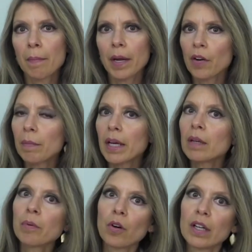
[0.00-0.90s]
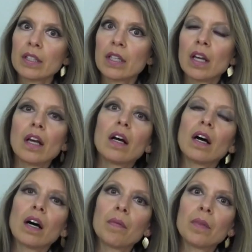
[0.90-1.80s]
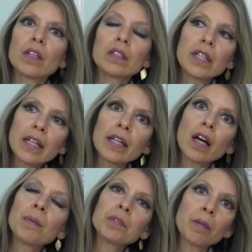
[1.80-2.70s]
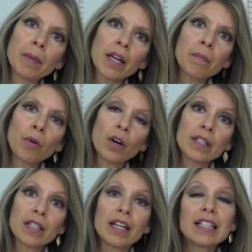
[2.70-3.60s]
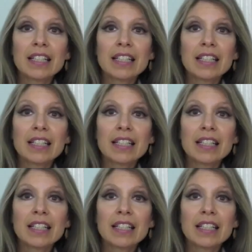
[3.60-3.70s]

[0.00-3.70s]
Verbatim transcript: Perimenopause, um, the leading up to menopause,